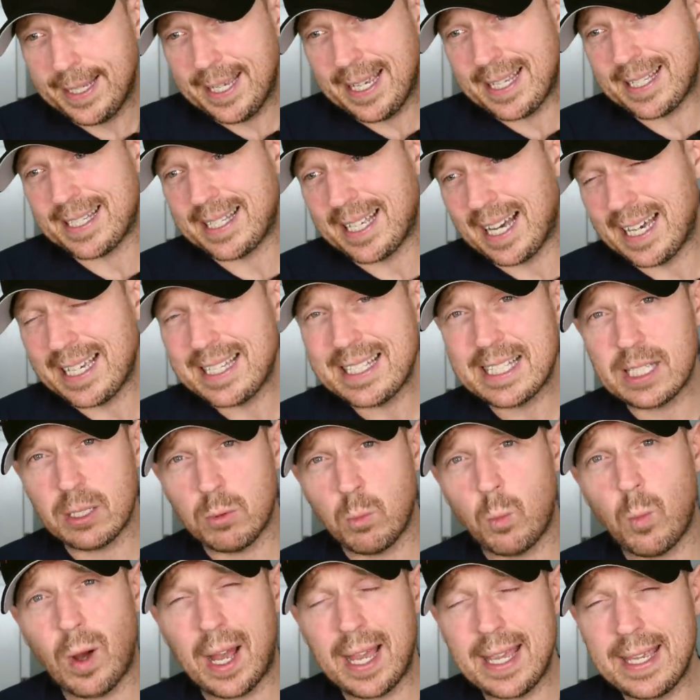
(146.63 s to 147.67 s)
It's gained
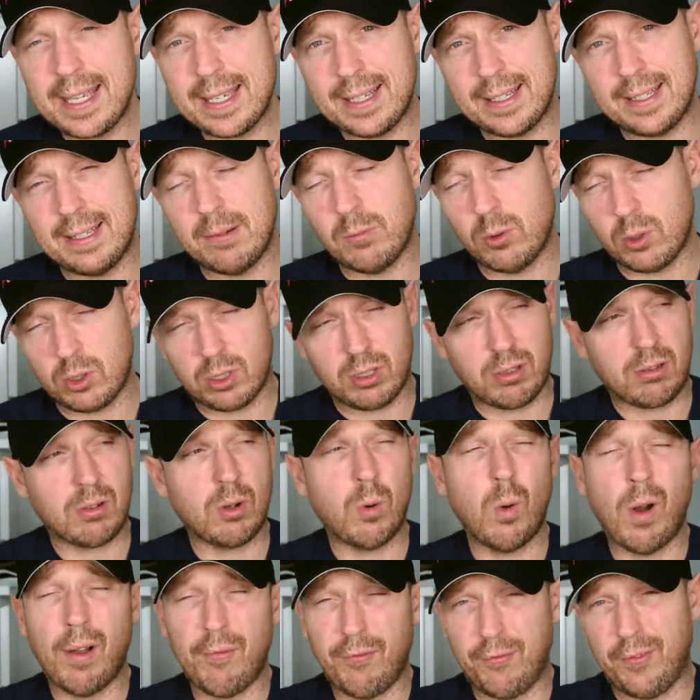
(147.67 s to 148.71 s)
some weight. It was
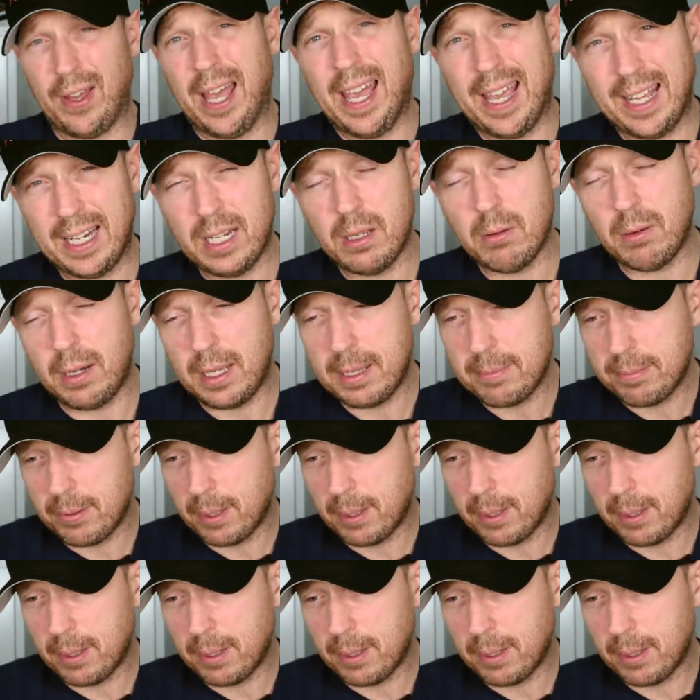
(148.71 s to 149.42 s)
quite fat anyway,